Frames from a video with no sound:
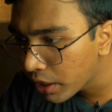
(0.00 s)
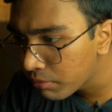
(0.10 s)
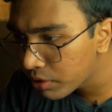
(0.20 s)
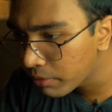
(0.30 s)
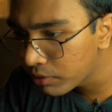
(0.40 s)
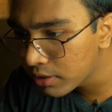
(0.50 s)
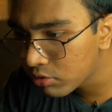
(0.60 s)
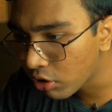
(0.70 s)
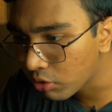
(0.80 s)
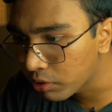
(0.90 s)
this
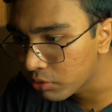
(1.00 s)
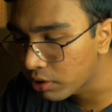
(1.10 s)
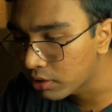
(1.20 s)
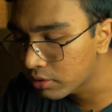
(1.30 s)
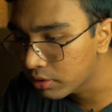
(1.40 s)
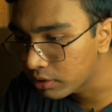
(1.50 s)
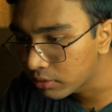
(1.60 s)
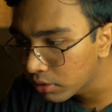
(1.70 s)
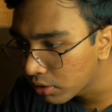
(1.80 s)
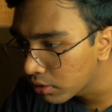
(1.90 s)
stopwatch wala thing.
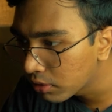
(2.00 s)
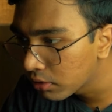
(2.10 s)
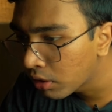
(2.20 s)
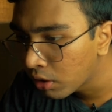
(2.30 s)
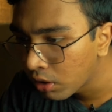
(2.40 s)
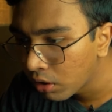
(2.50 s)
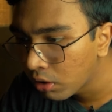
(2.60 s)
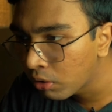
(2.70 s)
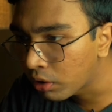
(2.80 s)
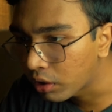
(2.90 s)

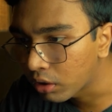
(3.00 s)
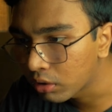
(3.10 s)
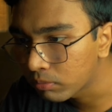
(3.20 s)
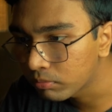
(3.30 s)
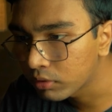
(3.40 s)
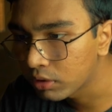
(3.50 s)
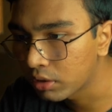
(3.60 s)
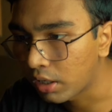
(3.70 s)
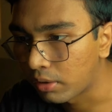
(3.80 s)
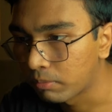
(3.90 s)
Okay, done.
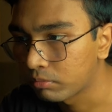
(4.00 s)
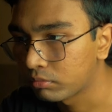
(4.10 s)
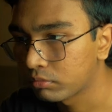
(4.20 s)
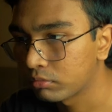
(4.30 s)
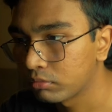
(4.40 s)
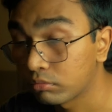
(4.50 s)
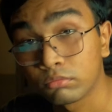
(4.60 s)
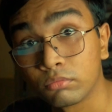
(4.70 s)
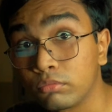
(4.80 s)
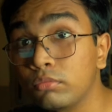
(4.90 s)

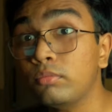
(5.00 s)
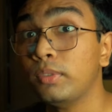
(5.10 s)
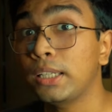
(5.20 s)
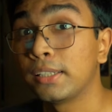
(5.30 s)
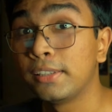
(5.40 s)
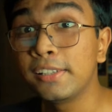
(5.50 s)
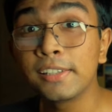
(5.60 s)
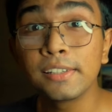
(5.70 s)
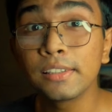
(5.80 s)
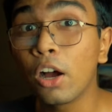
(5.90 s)
This is
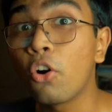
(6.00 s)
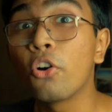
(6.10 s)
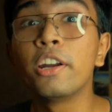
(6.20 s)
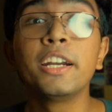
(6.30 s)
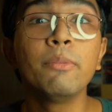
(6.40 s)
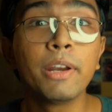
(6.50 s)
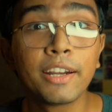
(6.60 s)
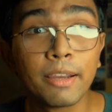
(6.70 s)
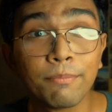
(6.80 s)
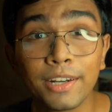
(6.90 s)
the already made
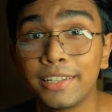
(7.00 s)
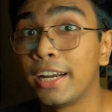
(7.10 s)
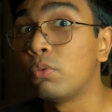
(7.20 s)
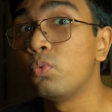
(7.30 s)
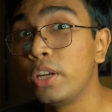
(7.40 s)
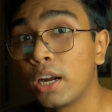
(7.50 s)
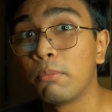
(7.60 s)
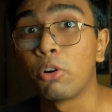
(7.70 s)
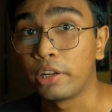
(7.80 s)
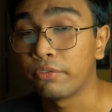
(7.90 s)
template that we are
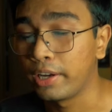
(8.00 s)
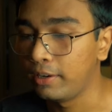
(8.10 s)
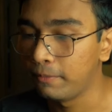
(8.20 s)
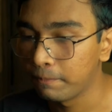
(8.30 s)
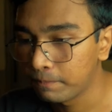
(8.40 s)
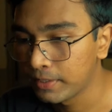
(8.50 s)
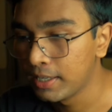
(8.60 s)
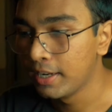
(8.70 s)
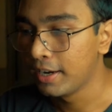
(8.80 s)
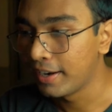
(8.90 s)
modifying.
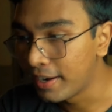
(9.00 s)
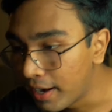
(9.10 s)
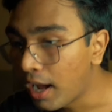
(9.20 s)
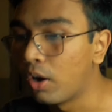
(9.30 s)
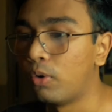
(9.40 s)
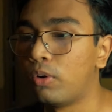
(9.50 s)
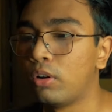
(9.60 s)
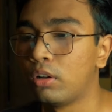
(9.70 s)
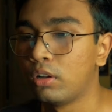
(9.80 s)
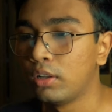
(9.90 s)
Now
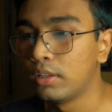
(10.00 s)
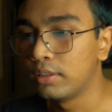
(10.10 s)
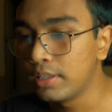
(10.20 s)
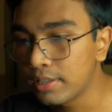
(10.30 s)
these are the